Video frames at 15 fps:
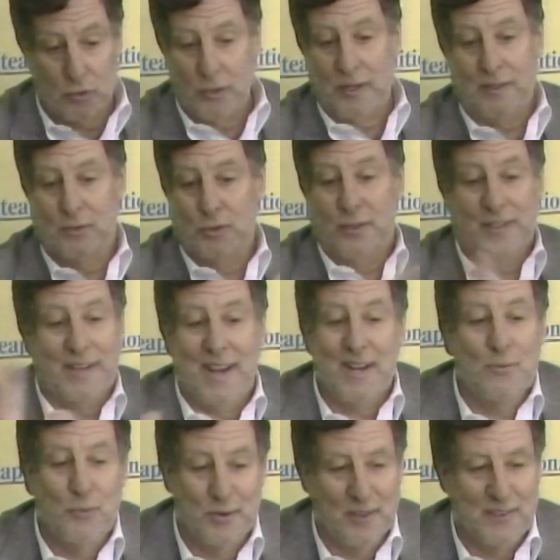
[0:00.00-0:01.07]
look at
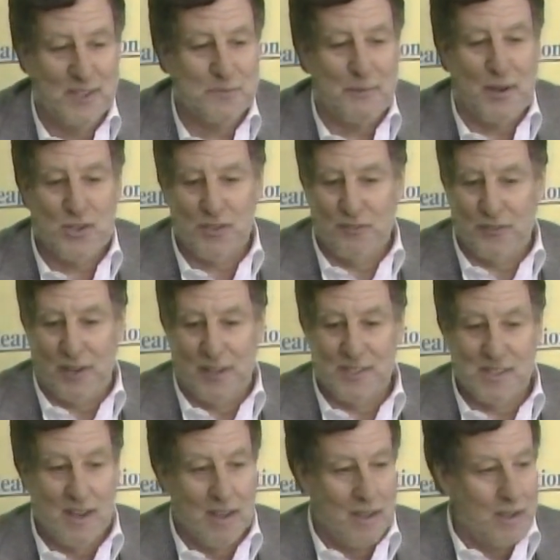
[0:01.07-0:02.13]
any one of these pension
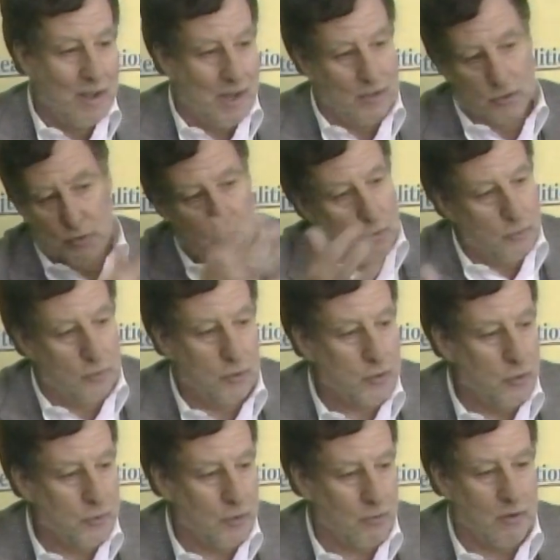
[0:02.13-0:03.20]
funds, and look
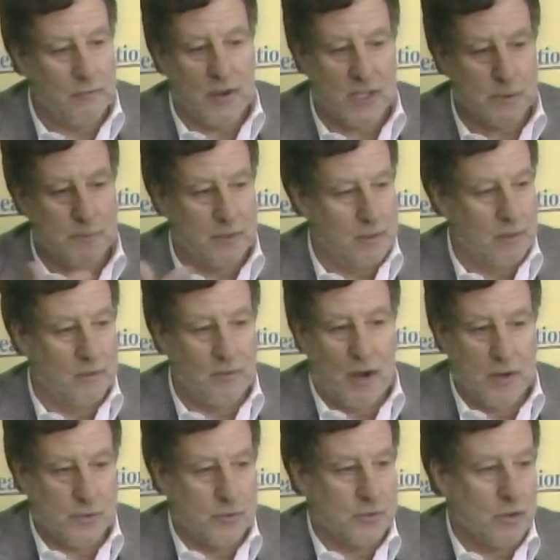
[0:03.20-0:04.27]
who their investment
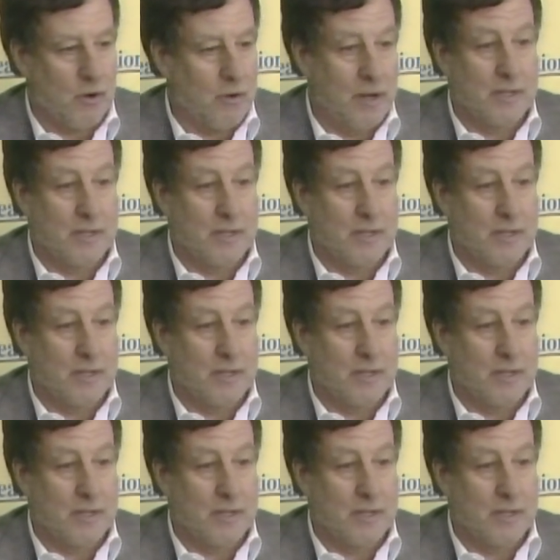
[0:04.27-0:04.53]
advisors are.